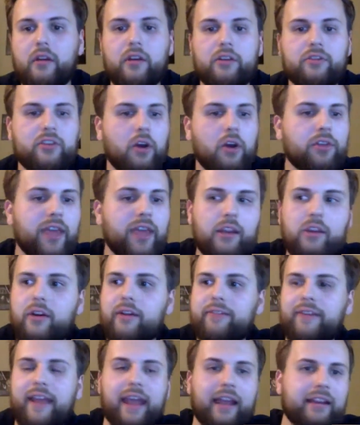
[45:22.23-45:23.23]
Show that you
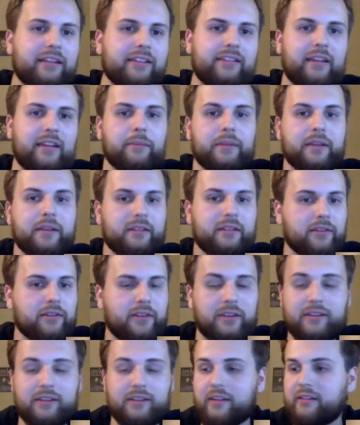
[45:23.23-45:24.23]
have any semblance of
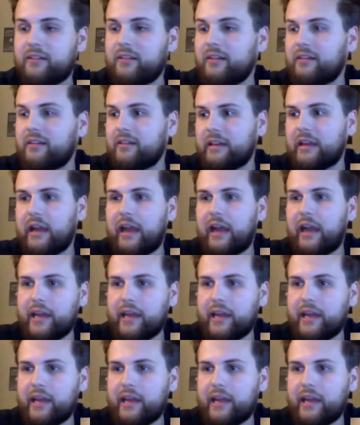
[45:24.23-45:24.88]
consistency.